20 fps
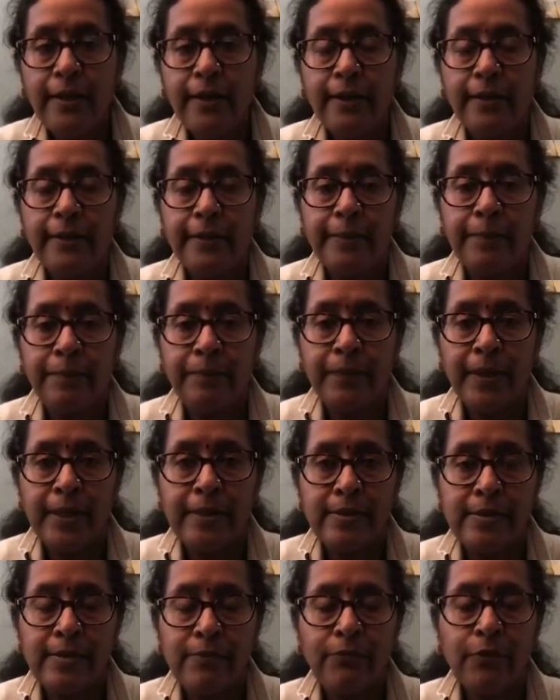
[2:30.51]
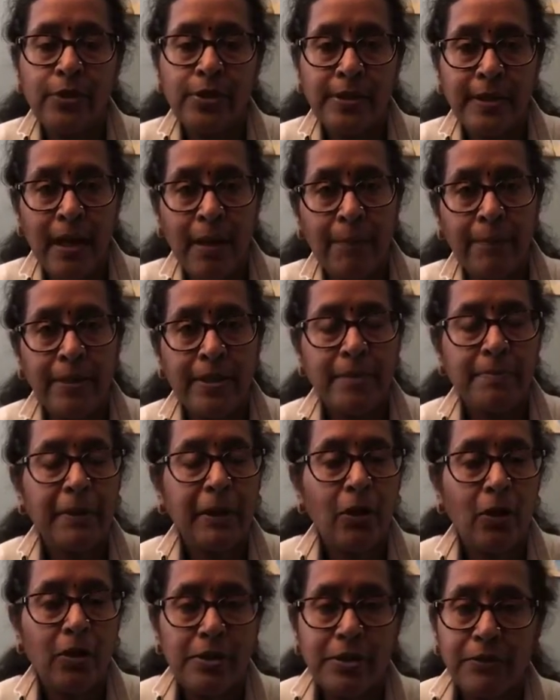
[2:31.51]
and for some it's
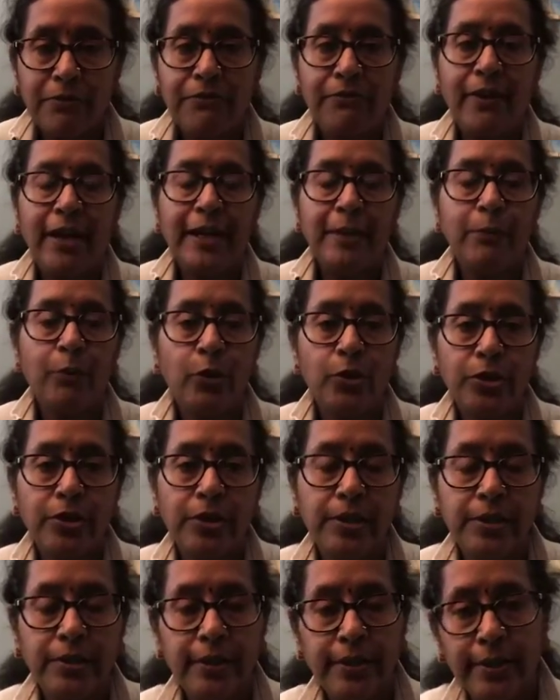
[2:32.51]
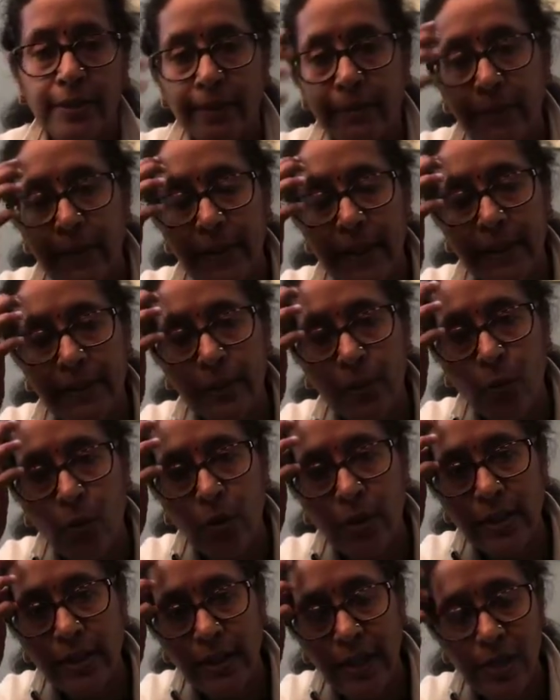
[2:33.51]
because of fine motor and other
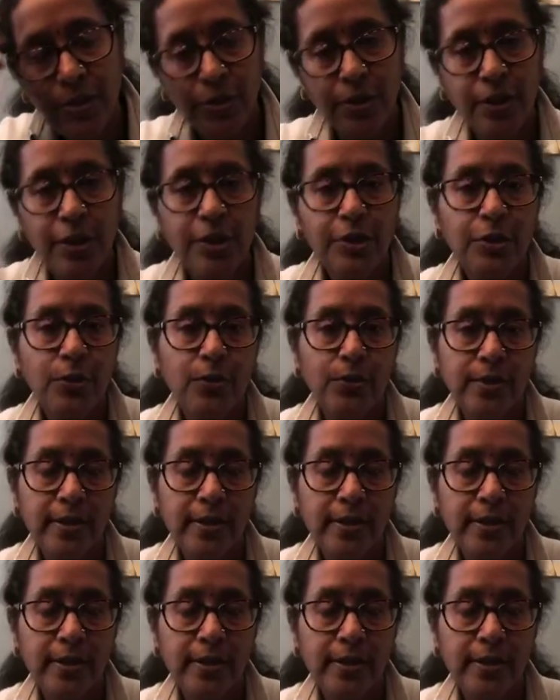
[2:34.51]
coordination issues.